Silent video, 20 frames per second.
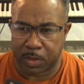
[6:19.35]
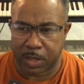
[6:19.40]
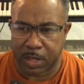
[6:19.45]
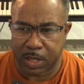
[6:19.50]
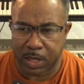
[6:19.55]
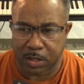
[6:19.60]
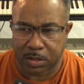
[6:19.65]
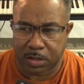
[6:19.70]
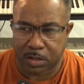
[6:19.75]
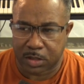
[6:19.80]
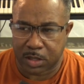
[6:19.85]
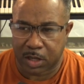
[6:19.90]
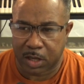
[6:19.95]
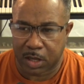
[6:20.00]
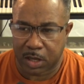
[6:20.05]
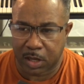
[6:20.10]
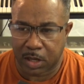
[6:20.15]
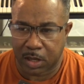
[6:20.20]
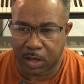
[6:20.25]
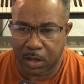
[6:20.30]
this
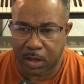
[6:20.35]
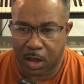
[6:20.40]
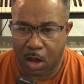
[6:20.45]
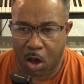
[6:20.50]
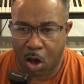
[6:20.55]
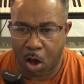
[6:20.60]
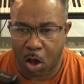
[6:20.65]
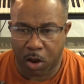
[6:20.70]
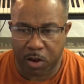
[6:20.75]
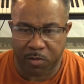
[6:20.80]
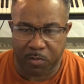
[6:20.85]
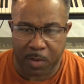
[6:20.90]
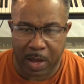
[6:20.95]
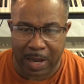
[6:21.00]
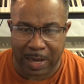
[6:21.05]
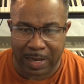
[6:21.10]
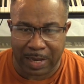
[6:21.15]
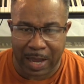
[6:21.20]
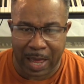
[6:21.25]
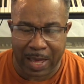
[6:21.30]
thing, all of
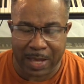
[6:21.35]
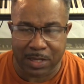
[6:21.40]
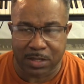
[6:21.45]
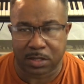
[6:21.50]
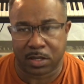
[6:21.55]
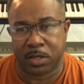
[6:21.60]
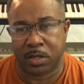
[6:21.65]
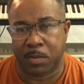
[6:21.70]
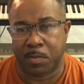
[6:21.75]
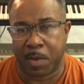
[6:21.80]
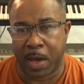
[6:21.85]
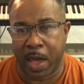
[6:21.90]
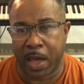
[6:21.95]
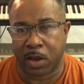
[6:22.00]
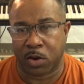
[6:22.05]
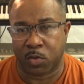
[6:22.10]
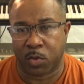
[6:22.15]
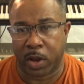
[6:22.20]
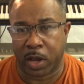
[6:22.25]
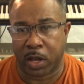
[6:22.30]
my lights in the
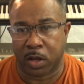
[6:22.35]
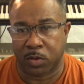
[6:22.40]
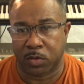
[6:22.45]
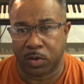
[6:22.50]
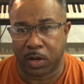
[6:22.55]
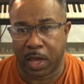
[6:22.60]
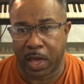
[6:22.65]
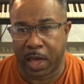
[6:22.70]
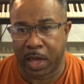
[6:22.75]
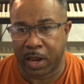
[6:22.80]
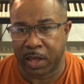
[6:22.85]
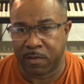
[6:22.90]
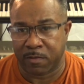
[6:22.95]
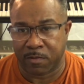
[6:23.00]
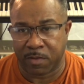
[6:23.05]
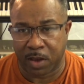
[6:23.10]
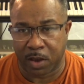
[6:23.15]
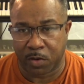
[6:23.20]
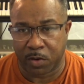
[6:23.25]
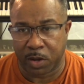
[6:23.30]
background had a
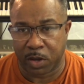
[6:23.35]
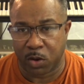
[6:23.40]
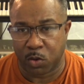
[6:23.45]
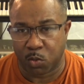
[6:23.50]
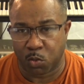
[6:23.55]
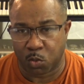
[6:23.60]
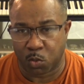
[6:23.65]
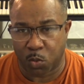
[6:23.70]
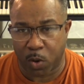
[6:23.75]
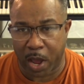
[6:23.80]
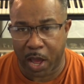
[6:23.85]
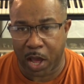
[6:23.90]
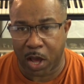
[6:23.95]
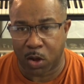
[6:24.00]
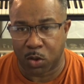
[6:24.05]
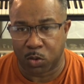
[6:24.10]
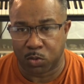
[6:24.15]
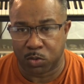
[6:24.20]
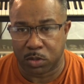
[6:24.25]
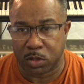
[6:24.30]
very
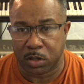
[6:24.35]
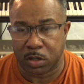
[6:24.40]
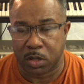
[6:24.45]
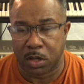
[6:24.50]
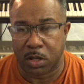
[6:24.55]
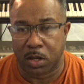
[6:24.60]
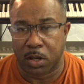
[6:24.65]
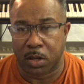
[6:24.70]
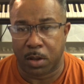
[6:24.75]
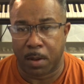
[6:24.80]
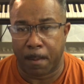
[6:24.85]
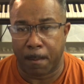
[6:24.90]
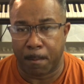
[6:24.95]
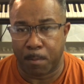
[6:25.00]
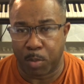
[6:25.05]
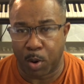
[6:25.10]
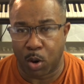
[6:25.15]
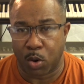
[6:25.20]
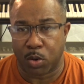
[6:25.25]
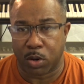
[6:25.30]
round
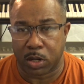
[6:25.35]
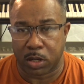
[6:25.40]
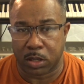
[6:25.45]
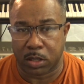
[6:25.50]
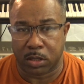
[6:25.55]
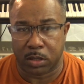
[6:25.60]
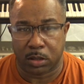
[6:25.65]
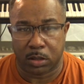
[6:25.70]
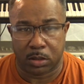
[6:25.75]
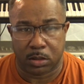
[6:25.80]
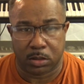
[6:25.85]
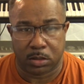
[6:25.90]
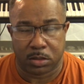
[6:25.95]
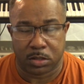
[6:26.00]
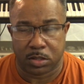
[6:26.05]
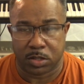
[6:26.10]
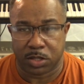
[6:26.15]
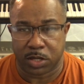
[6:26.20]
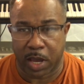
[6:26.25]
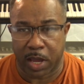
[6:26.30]
bokeh
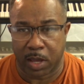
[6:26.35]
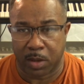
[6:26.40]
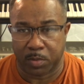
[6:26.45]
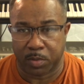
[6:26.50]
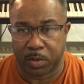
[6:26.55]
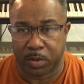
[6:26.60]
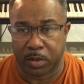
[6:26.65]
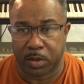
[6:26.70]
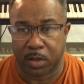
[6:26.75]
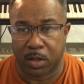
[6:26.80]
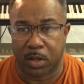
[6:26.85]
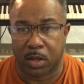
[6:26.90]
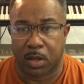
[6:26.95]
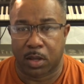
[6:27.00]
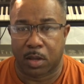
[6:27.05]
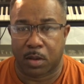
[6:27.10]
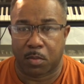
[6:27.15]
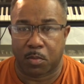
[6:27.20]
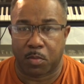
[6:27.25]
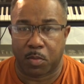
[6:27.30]
shape.
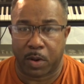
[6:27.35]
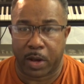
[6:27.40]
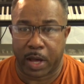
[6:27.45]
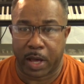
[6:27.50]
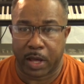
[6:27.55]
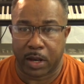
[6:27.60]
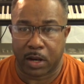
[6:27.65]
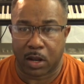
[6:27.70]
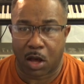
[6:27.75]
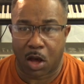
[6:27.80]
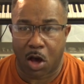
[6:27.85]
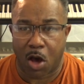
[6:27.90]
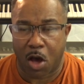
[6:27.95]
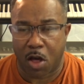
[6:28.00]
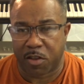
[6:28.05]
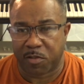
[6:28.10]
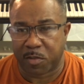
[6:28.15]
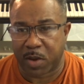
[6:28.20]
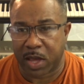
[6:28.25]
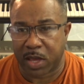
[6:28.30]
But
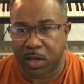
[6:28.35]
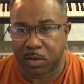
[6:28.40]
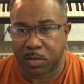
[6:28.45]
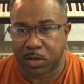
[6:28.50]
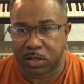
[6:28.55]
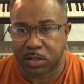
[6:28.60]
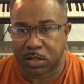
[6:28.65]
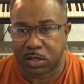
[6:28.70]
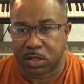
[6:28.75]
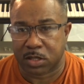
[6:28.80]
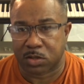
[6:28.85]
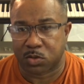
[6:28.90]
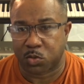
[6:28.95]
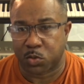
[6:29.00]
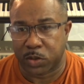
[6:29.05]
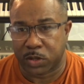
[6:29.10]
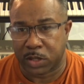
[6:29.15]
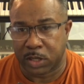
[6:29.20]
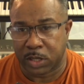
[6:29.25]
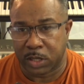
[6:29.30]
all of my images,
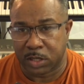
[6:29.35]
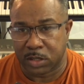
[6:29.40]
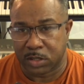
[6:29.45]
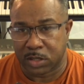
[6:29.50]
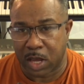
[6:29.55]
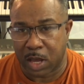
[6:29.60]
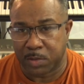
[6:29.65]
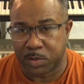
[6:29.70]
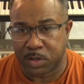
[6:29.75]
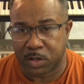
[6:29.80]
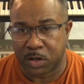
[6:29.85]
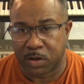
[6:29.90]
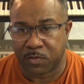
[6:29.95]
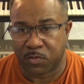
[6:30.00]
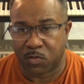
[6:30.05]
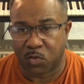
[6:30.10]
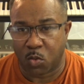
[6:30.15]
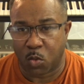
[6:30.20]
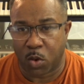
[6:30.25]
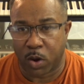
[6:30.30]
with the exception
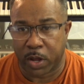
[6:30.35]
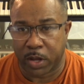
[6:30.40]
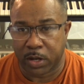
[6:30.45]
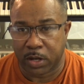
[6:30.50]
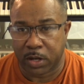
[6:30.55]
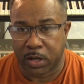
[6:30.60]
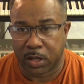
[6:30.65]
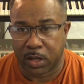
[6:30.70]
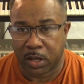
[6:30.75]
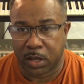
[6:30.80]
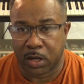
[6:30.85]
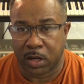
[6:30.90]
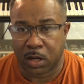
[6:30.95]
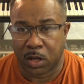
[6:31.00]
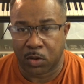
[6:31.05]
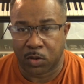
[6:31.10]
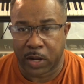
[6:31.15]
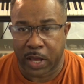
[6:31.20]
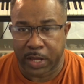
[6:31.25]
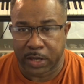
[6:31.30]
of one in
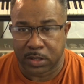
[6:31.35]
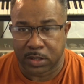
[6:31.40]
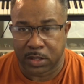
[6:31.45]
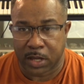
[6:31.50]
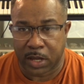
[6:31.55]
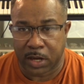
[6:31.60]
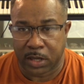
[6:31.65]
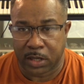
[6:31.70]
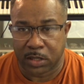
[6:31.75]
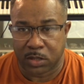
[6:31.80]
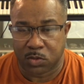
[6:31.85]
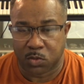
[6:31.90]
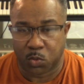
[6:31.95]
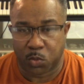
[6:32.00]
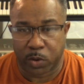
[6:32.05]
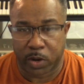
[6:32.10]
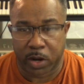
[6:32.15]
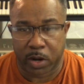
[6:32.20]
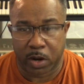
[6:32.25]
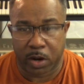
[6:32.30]
low light settings
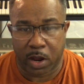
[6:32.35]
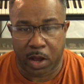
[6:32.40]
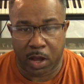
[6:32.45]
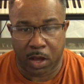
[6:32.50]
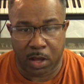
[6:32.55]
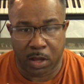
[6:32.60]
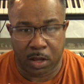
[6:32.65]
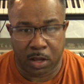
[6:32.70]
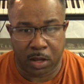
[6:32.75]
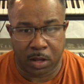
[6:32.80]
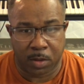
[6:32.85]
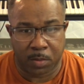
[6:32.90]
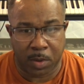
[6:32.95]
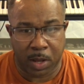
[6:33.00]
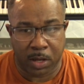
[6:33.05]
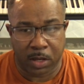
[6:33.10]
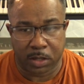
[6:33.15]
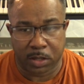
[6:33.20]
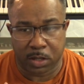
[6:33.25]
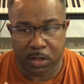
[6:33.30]
where
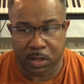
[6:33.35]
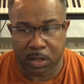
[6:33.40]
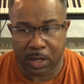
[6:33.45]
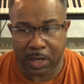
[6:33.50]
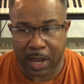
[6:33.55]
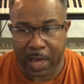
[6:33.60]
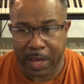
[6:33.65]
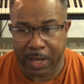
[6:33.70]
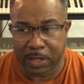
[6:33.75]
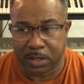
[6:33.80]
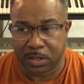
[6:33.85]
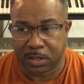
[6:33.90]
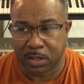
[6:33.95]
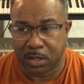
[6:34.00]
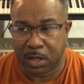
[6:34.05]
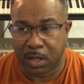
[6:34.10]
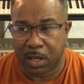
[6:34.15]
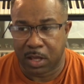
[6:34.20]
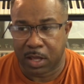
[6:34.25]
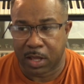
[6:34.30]
I looked at the
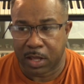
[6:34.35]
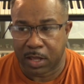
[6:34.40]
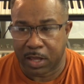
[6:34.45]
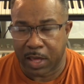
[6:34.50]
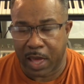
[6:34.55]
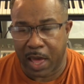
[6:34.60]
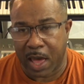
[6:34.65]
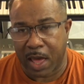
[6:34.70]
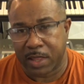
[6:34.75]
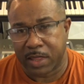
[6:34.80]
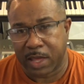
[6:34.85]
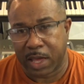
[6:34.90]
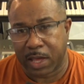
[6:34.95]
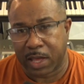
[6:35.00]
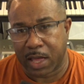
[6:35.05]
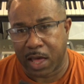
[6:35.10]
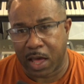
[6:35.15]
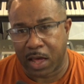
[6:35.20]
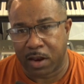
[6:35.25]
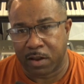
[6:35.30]
lights, they had
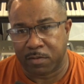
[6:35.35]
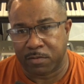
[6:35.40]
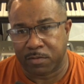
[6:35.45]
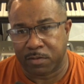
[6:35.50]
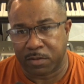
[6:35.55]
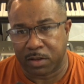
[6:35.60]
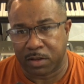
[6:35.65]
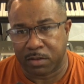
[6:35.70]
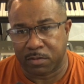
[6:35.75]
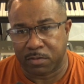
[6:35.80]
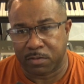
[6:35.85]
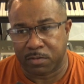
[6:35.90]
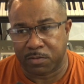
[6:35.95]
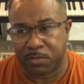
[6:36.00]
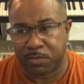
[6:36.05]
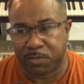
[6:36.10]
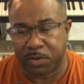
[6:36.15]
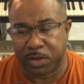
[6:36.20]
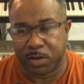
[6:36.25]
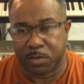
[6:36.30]
that kind of
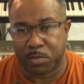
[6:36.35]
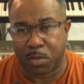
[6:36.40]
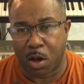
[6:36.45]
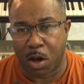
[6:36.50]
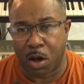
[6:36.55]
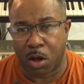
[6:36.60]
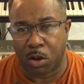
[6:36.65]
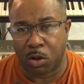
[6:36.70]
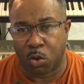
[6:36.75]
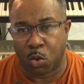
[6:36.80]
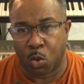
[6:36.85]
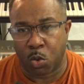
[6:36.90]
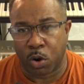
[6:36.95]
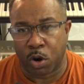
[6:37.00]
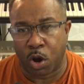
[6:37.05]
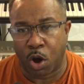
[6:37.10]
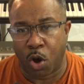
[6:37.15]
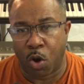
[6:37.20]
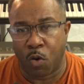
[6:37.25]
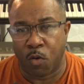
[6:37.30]
football
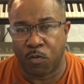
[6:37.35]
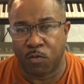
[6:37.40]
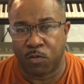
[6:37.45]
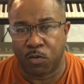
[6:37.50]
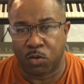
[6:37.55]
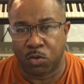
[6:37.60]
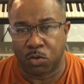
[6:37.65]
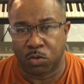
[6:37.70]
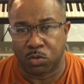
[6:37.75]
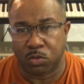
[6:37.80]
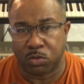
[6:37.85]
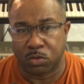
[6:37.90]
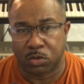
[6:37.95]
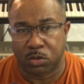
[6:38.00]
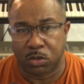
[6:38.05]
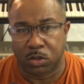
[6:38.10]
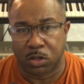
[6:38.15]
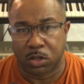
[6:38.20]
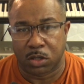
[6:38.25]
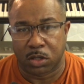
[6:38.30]
or oval
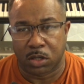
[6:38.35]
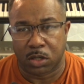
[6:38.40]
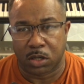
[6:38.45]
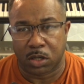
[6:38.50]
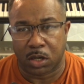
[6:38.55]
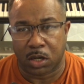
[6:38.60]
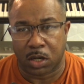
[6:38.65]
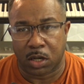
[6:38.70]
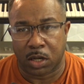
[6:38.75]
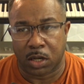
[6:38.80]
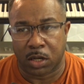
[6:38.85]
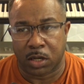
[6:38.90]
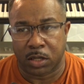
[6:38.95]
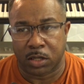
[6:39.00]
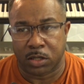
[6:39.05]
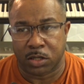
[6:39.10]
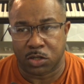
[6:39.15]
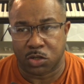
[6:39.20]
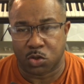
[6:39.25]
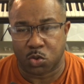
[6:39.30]

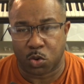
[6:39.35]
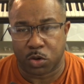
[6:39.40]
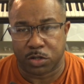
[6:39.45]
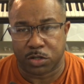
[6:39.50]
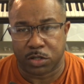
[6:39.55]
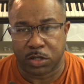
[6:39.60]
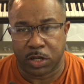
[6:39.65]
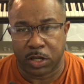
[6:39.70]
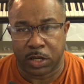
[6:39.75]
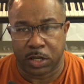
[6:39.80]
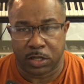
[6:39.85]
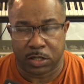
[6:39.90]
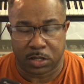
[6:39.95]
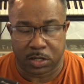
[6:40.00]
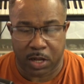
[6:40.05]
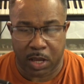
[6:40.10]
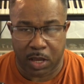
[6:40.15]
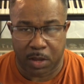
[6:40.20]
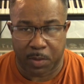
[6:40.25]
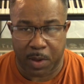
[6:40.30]
distortion in its
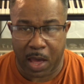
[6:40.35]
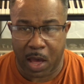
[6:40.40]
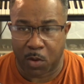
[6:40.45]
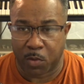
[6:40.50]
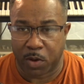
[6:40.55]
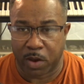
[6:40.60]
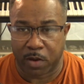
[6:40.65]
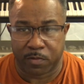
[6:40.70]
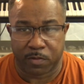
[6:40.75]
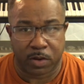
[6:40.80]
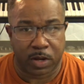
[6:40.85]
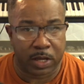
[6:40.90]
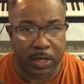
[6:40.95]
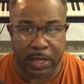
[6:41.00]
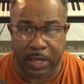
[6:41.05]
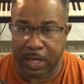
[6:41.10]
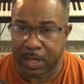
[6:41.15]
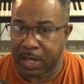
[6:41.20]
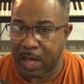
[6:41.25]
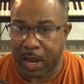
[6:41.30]
shape. However,
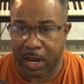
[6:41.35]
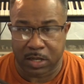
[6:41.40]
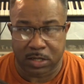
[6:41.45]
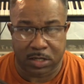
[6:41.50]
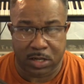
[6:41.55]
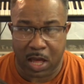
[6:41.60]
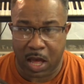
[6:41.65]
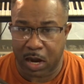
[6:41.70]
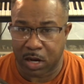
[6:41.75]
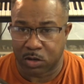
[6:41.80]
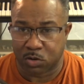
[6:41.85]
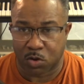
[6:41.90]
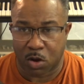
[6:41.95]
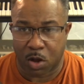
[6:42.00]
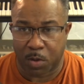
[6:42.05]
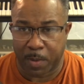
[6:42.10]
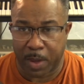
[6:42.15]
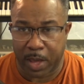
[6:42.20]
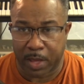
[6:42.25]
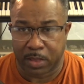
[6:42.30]
again, that is not a
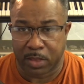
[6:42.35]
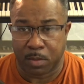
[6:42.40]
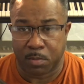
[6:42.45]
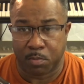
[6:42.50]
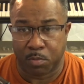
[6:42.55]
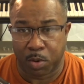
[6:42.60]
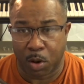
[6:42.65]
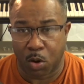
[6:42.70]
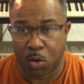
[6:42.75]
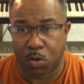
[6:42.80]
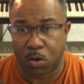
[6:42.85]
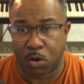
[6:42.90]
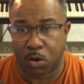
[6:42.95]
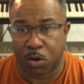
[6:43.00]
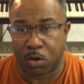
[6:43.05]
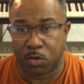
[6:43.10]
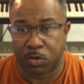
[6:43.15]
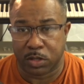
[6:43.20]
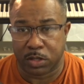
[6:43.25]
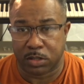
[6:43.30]
drawback. The bokeh
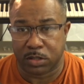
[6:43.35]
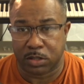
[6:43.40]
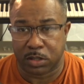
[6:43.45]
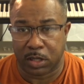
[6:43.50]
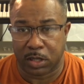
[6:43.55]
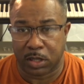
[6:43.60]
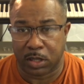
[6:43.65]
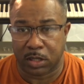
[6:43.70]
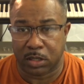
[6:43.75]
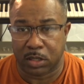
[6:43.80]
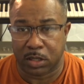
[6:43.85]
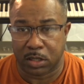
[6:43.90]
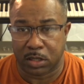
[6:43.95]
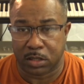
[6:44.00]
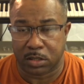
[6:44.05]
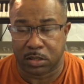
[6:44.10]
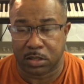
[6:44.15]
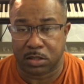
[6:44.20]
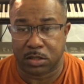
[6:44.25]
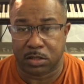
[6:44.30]
on this thing
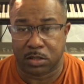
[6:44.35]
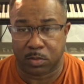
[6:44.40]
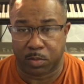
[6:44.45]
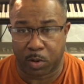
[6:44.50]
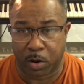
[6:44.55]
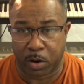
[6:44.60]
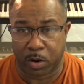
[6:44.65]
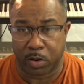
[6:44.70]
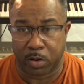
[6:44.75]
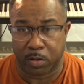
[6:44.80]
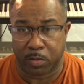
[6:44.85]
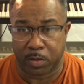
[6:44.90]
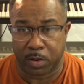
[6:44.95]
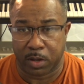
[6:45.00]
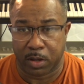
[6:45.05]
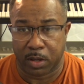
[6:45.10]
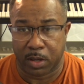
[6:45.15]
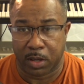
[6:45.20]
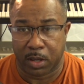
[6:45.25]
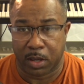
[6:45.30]
looks superb.
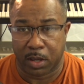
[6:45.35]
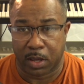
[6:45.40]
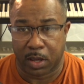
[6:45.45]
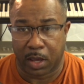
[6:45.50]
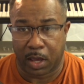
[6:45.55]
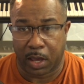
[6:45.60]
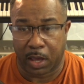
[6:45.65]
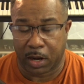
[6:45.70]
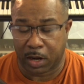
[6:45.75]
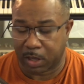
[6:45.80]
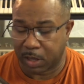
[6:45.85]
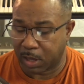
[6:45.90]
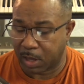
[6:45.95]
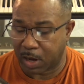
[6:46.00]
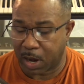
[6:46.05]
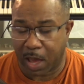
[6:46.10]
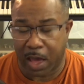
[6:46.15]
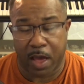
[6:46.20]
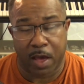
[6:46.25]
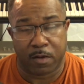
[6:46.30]
And
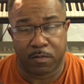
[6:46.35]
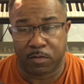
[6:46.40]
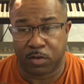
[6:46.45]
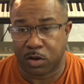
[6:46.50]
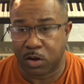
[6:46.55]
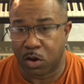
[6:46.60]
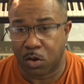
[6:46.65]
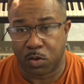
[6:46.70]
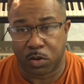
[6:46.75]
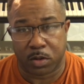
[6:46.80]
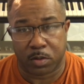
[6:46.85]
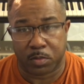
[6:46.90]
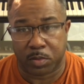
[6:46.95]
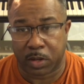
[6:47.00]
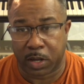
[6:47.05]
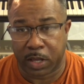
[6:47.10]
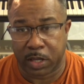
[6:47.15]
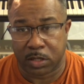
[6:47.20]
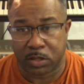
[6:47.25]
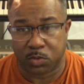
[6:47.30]
again, I have no
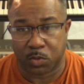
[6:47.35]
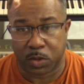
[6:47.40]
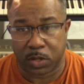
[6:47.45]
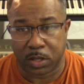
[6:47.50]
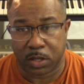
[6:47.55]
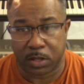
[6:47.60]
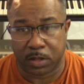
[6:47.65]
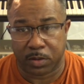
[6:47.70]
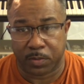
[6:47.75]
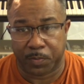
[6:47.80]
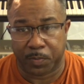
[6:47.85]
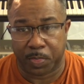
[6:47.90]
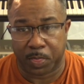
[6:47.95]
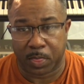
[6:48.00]
complaints with it.